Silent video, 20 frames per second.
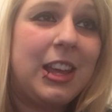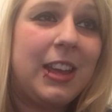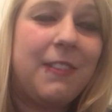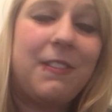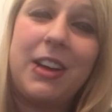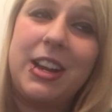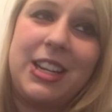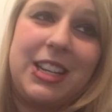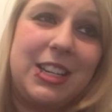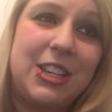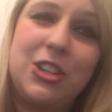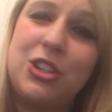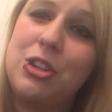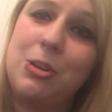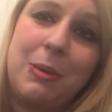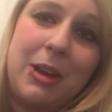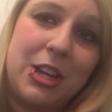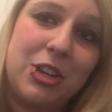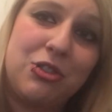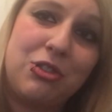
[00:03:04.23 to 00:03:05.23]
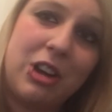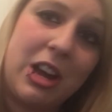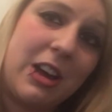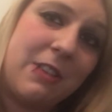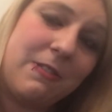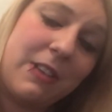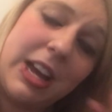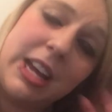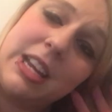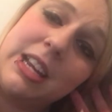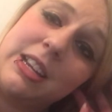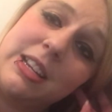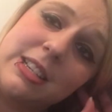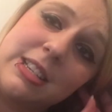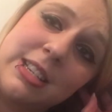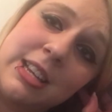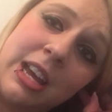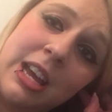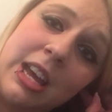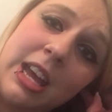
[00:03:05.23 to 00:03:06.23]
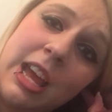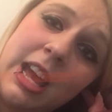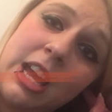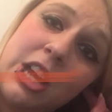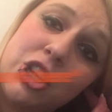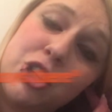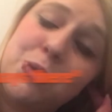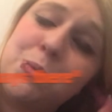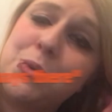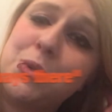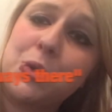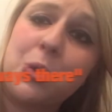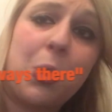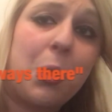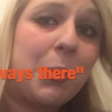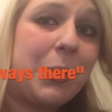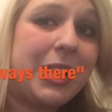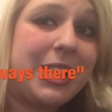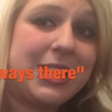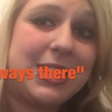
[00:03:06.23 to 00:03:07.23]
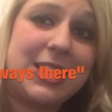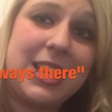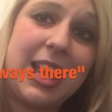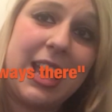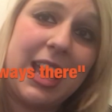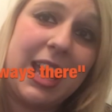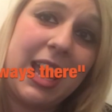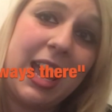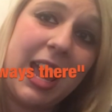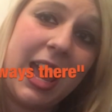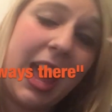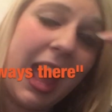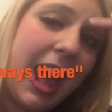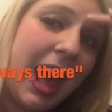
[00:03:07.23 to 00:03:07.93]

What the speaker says: if I needed some extra advice, she was always there.